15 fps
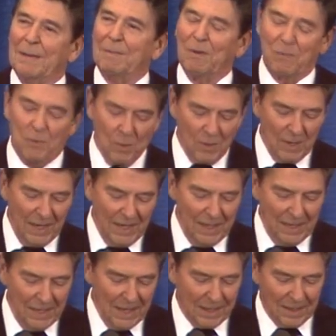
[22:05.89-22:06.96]
before any
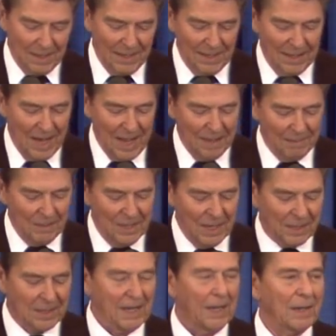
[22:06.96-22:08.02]
nickel and dime
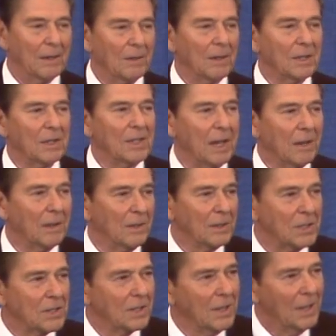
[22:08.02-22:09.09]
dictator or
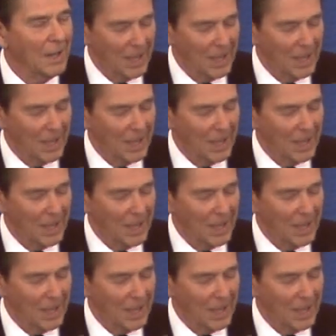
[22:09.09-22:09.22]
terrorist